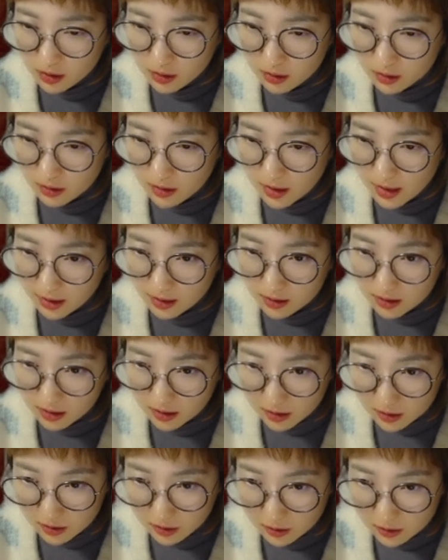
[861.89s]
like
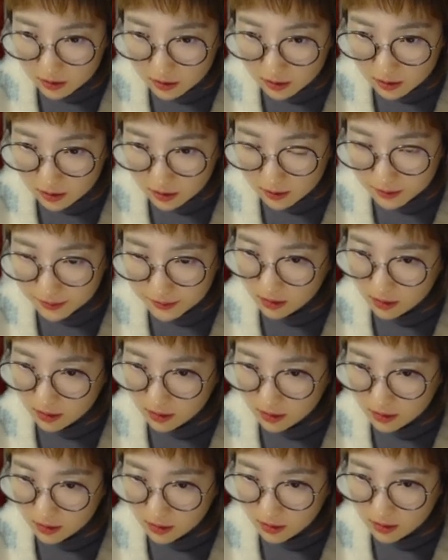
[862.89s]
this.
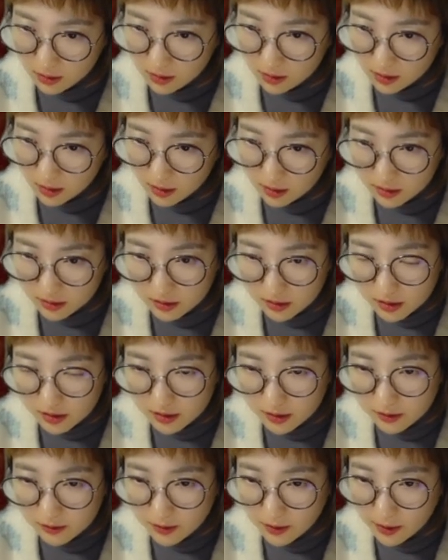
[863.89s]
Yeah, this
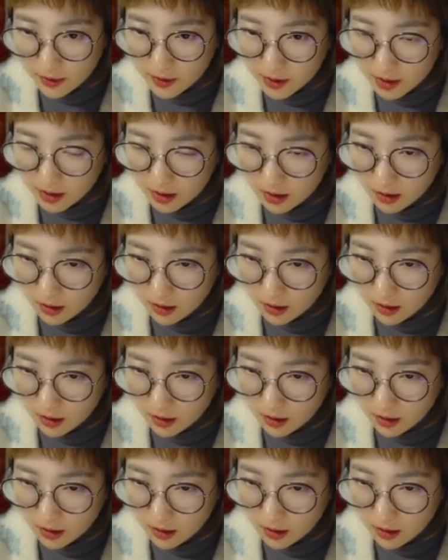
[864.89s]
is very